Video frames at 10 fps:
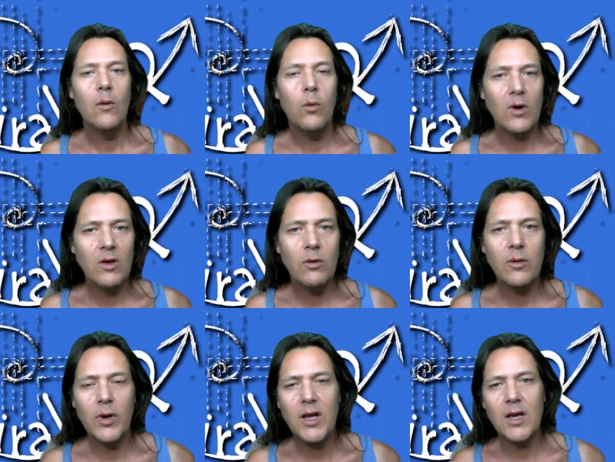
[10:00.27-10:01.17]
What do you
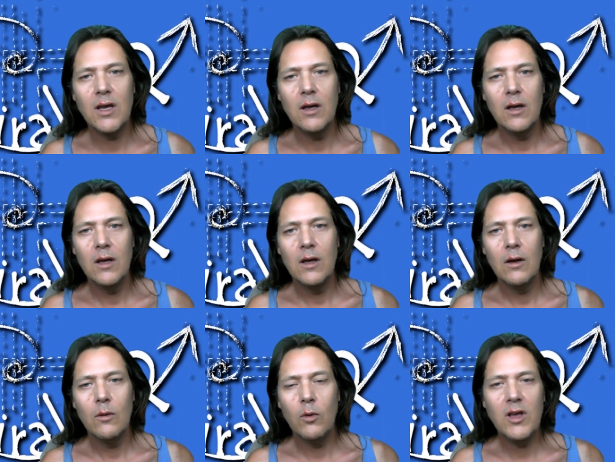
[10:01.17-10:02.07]
want to be?
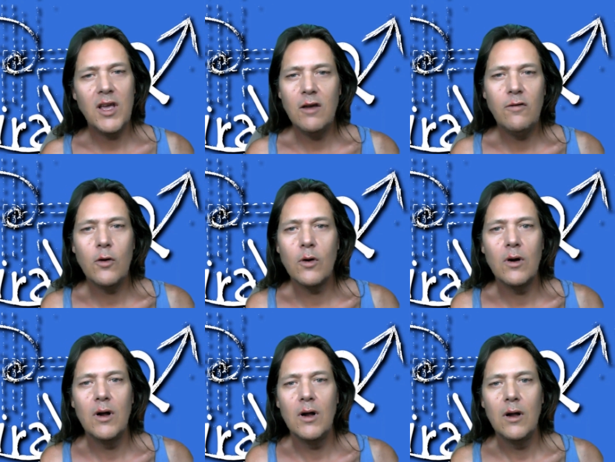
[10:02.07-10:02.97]
What are you here for?
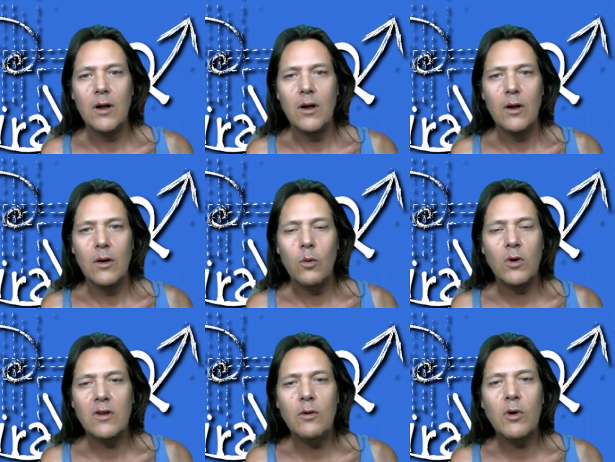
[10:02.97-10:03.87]

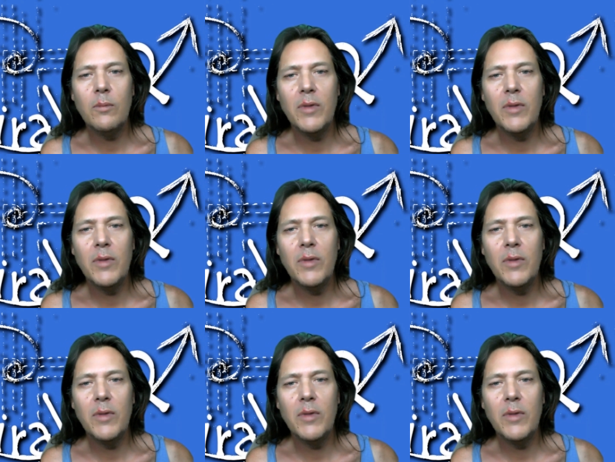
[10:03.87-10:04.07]
What do you want